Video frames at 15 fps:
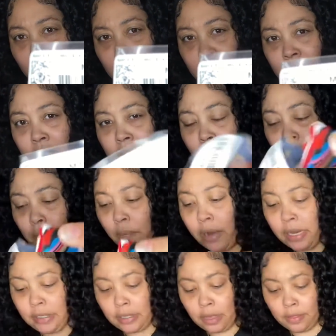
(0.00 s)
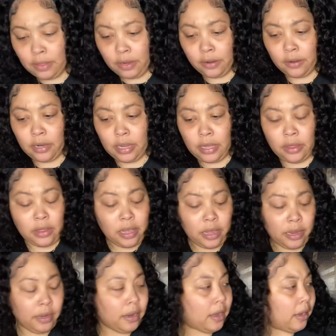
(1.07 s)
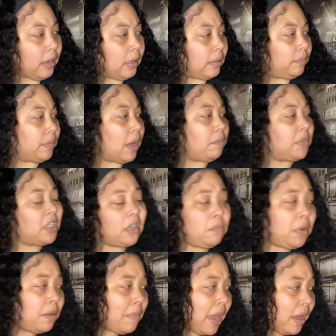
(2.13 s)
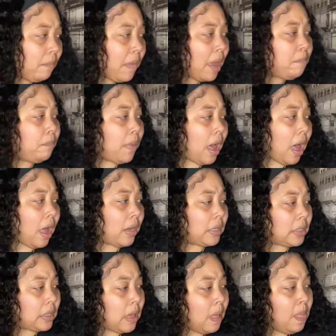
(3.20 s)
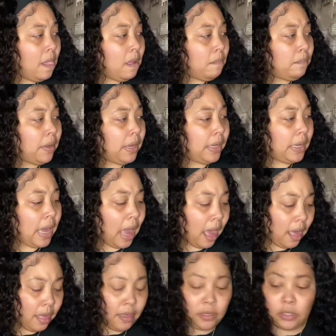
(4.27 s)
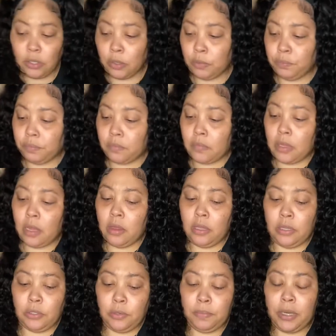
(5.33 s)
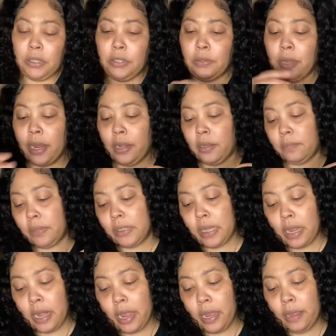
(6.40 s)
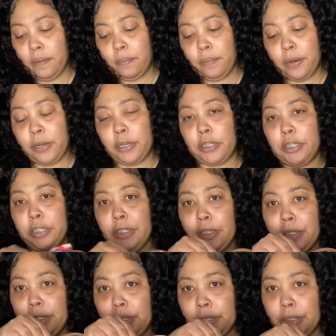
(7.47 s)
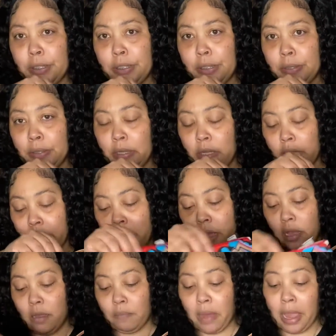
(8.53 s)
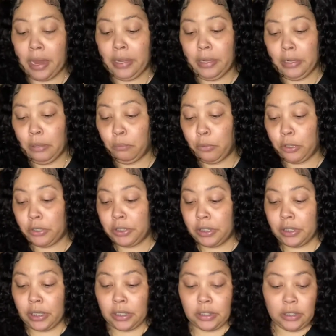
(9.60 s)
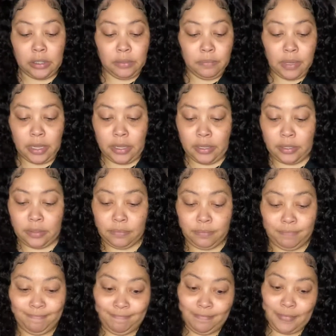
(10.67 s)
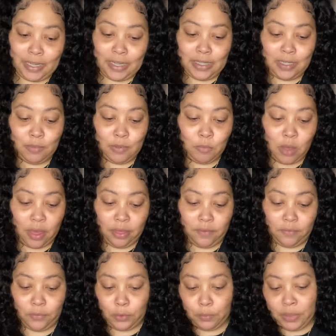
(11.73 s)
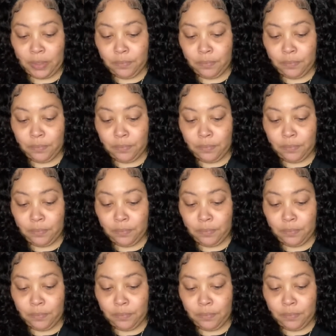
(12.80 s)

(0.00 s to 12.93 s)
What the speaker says: doesn't have the price on there. And then I'm just gonna put it in my box. But yeah, so these are my two items that I've purchased. I didn't purchase, actually. My husband bought them for me